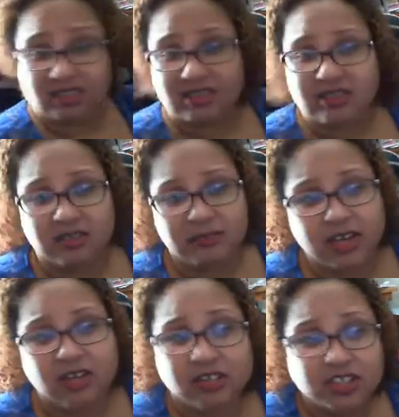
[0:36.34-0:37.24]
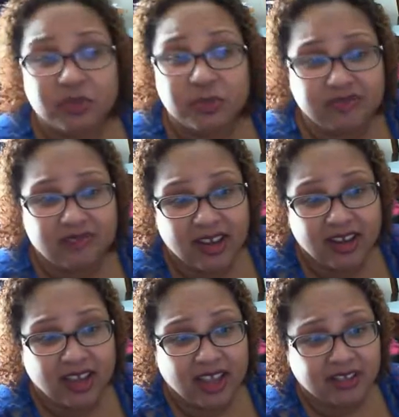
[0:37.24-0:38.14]
asleep now because she's been
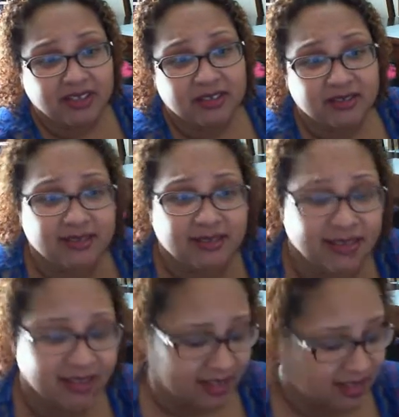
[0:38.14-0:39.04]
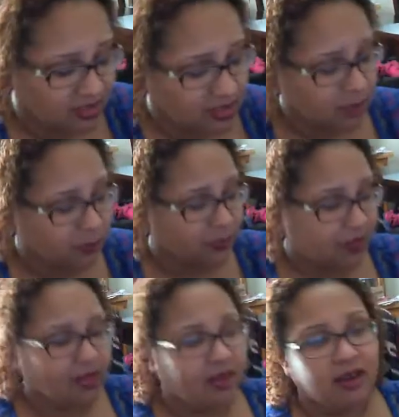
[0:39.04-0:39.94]
fighting it so
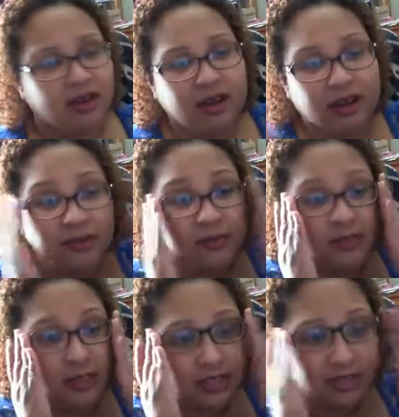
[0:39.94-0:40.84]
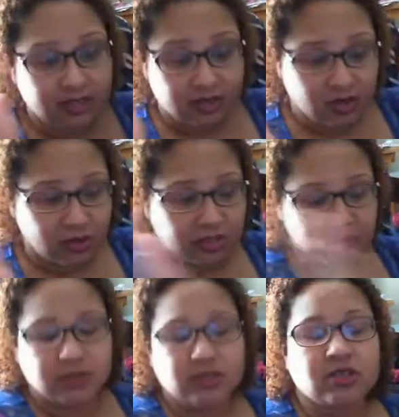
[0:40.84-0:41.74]
um, this is going to
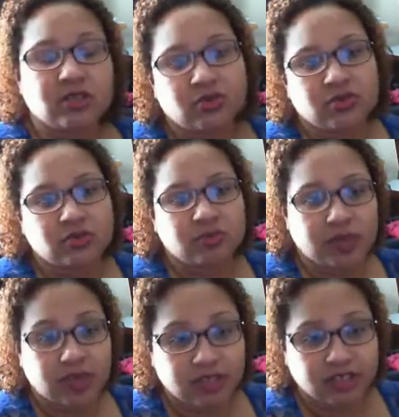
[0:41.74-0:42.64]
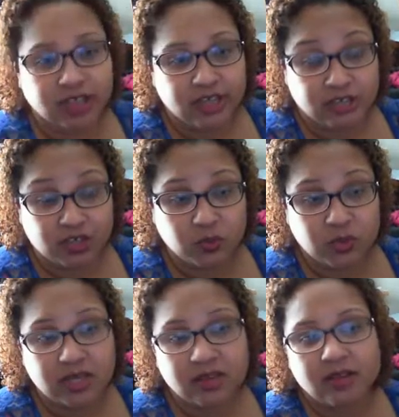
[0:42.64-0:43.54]
be the YouTube Pagan Challenge
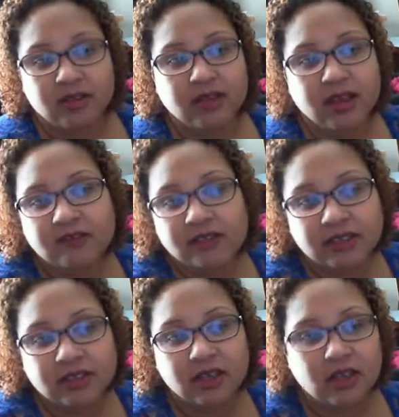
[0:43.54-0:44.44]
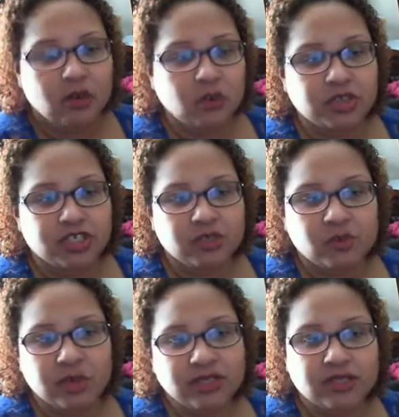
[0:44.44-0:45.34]
Week 11, which is
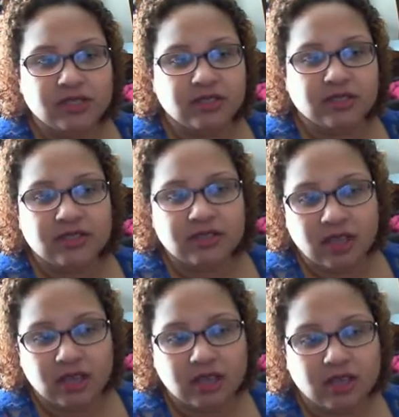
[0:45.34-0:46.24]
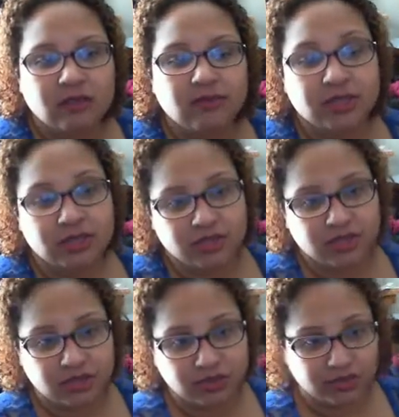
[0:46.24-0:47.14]
What Does the Sun Mean to
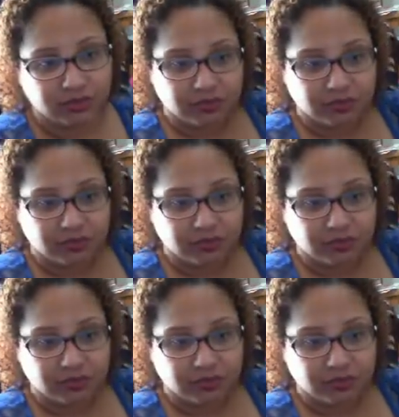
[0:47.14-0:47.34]
You?